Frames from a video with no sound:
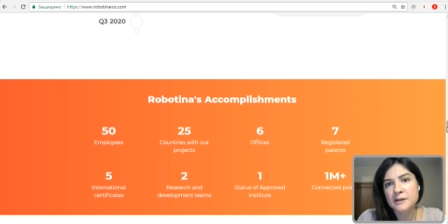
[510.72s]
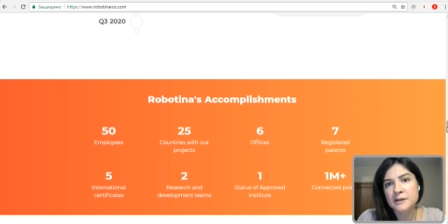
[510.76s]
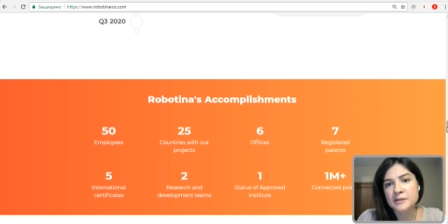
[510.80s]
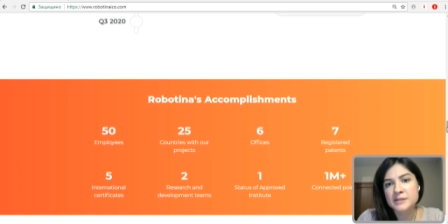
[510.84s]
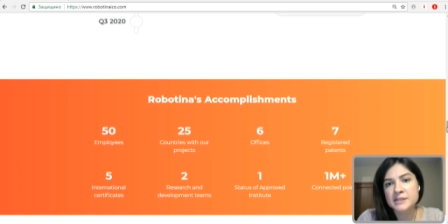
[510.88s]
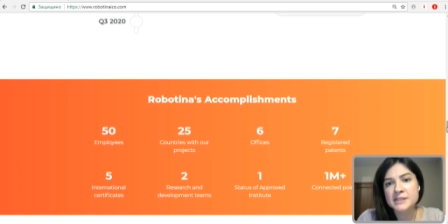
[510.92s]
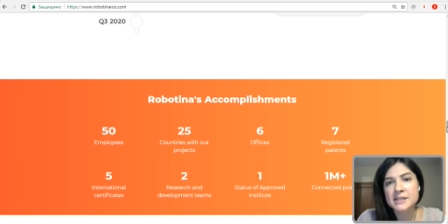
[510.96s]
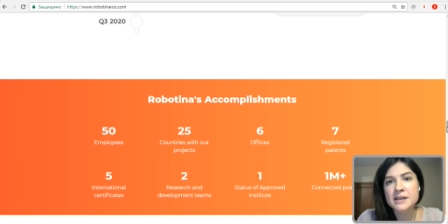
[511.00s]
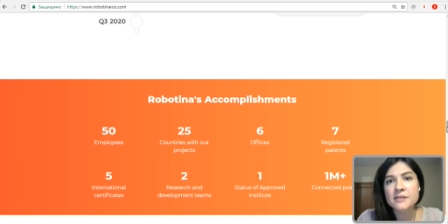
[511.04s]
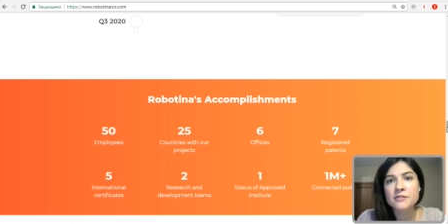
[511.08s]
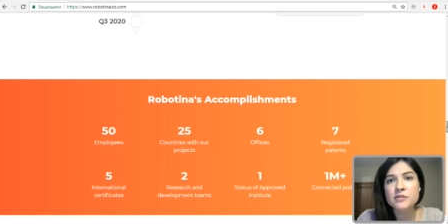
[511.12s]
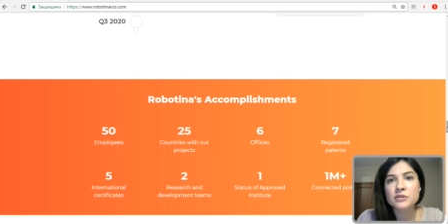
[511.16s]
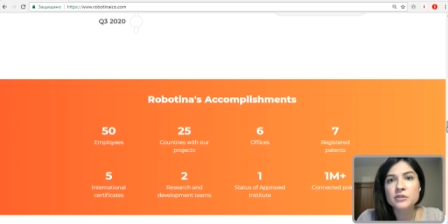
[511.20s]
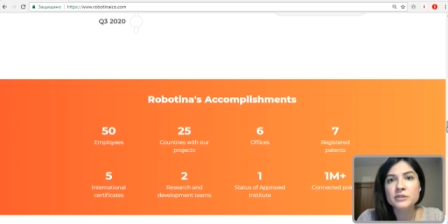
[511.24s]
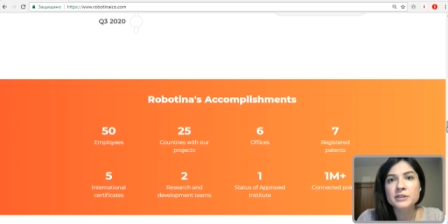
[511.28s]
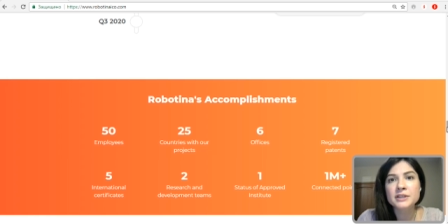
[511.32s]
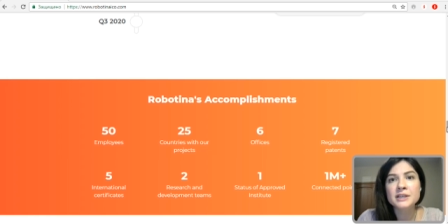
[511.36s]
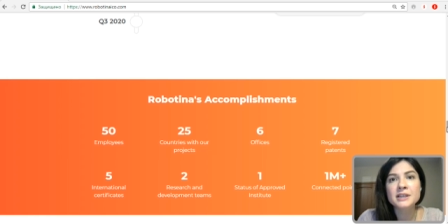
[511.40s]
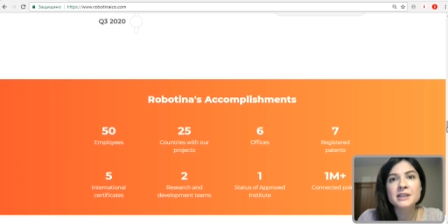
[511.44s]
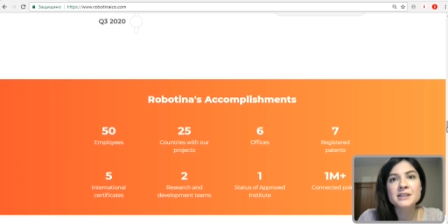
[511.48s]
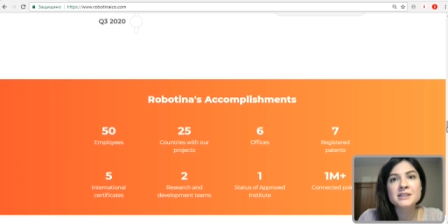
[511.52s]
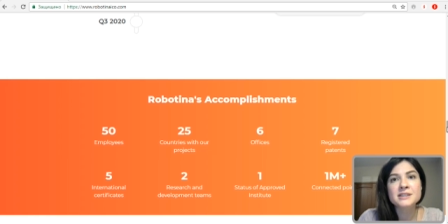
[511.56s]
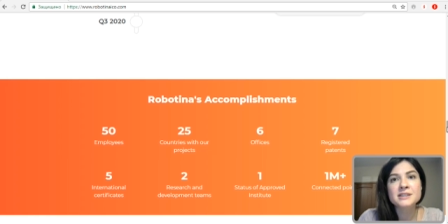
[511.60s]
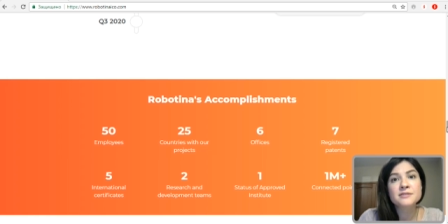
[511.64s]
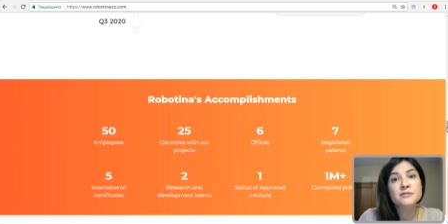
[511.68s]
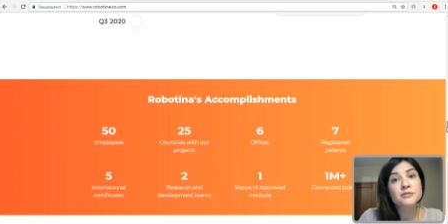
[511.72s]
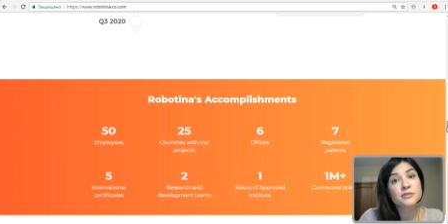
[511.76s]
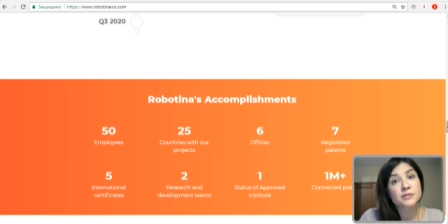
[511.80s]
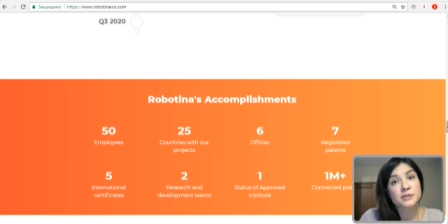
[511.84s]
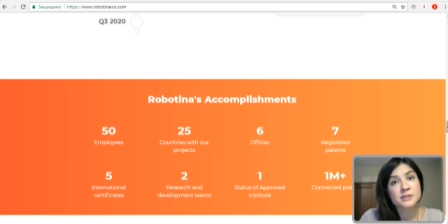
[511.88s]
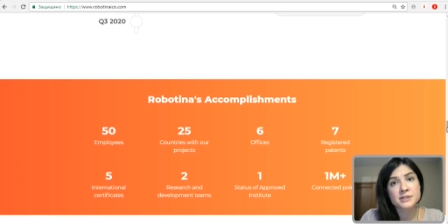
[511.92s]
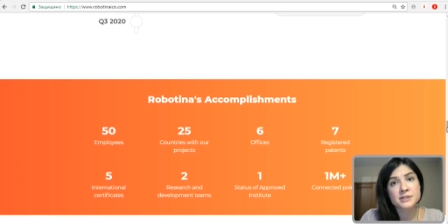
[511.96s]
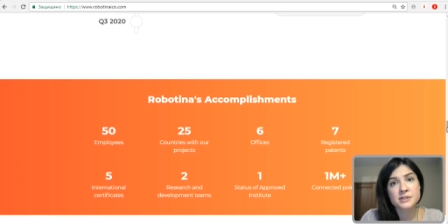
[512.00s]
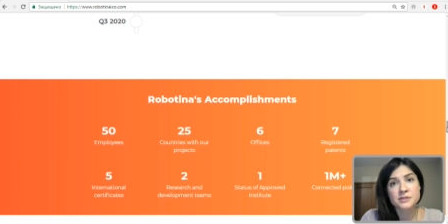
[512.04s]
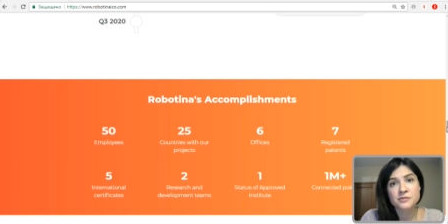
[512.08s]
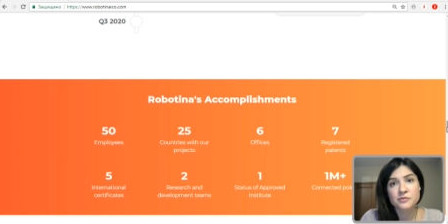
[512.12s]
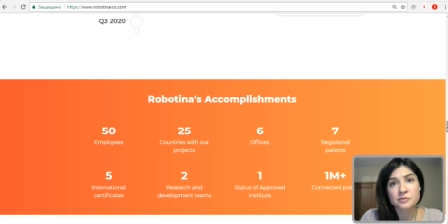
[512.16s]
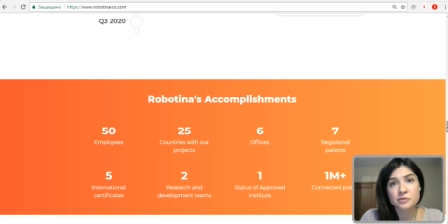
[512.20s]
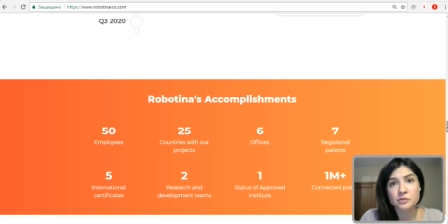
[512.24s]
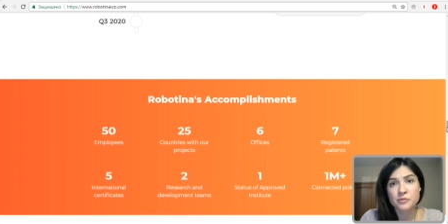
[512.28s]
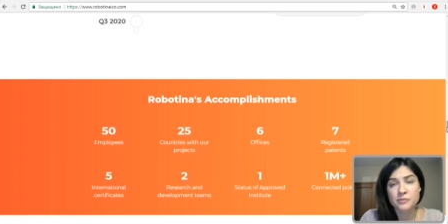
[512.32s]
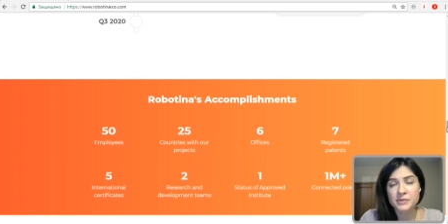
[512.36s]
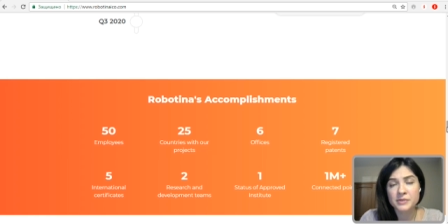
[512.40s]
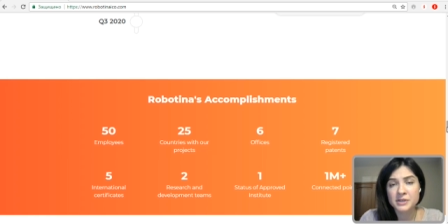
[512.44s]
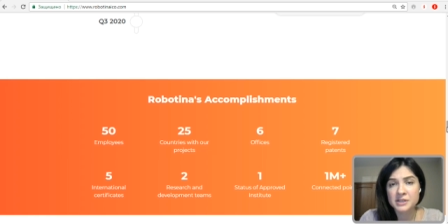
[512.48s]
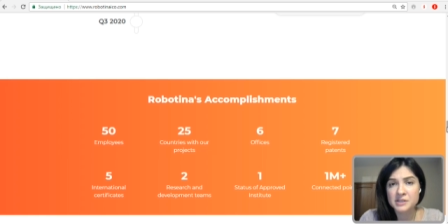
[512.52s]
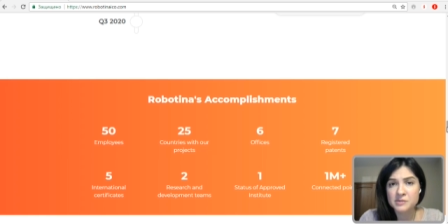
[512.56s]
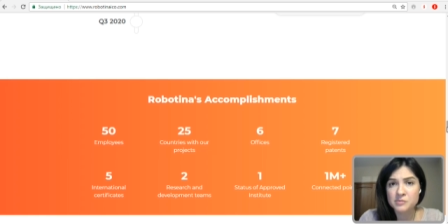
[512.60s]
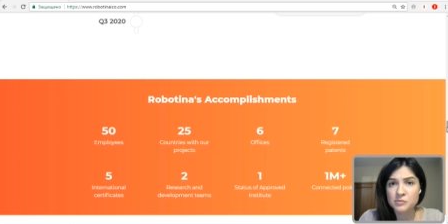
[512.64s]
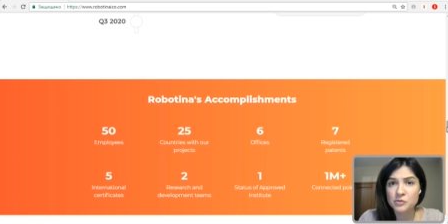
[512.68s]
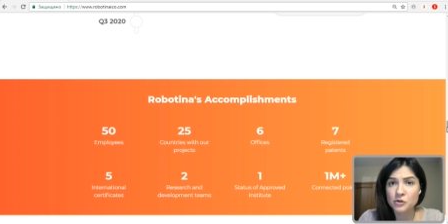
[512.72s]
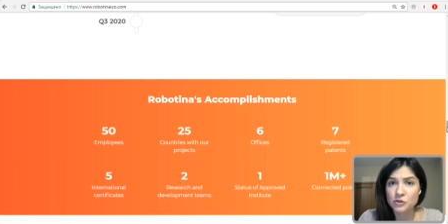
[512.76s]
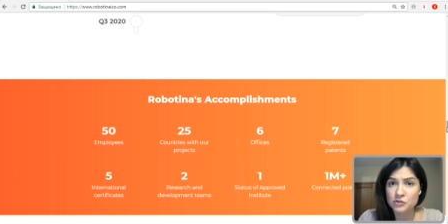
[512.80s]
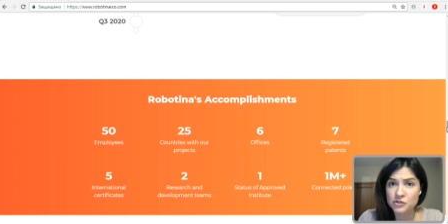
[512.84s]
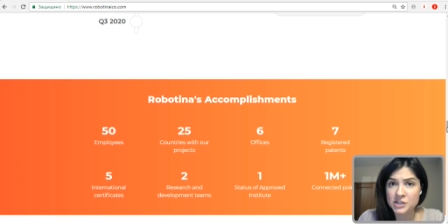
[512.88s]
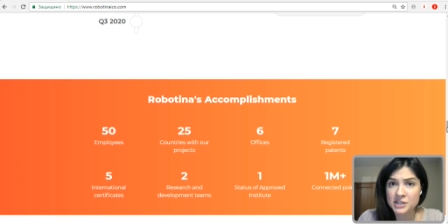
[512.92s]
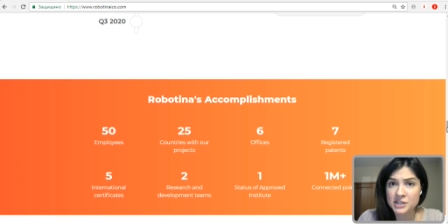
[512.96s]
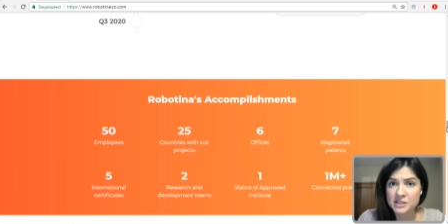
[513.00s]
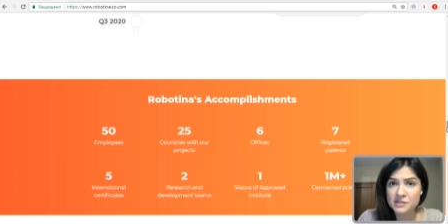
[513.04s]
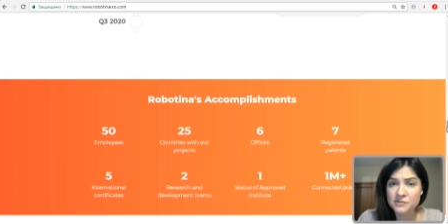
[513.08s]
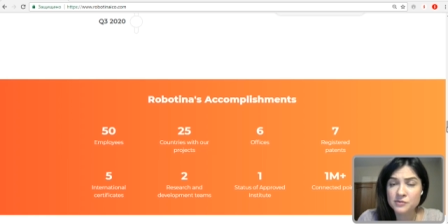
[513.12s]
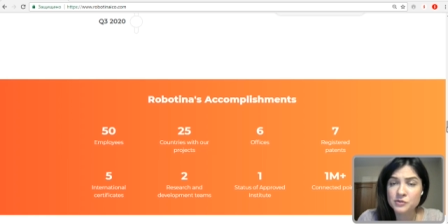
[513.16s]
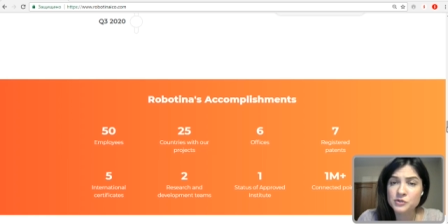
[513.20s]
several key differences from these projects.